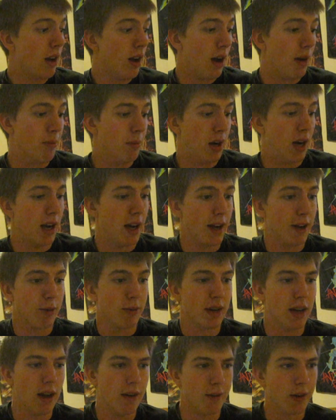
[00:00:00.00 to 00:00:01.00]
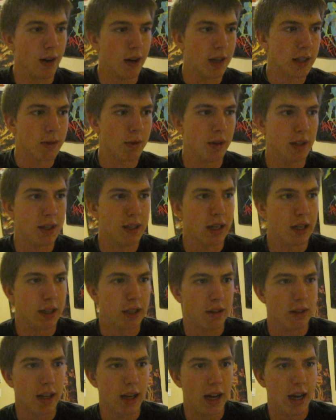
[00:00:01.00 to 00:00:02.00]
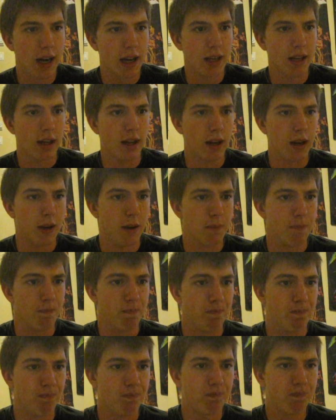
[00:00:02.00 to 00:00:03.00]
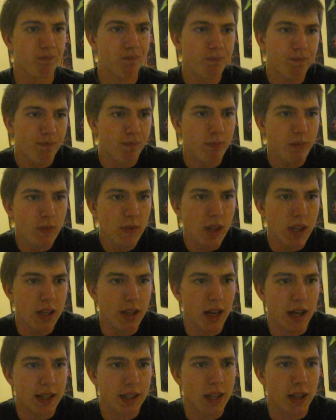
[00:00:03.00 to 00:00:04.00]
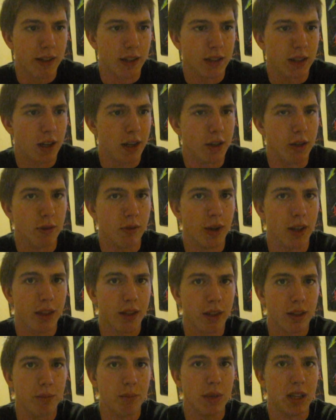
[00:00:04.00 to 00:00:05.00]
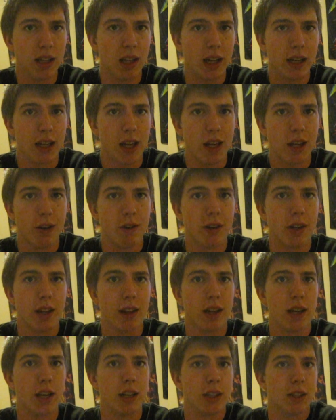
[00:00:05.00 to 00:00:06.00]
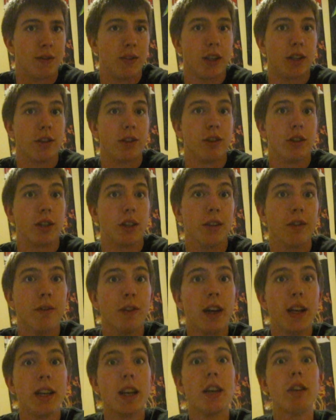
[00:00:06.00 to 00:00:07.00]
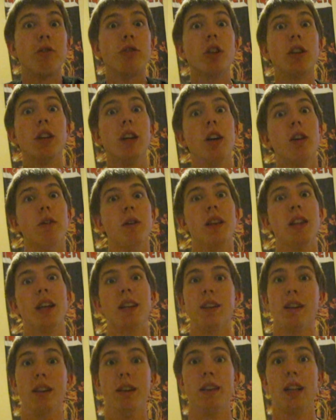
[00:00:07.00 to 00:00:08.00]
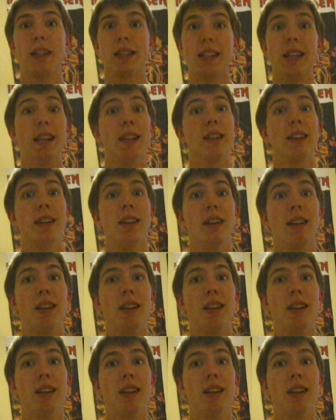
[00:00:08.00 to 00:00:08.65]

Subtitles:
I'm bi or whatever, I just wanted to tell you that, it has nothing to do with me liking you or anything, I just figured you're a good friend and you should know, and then that's it.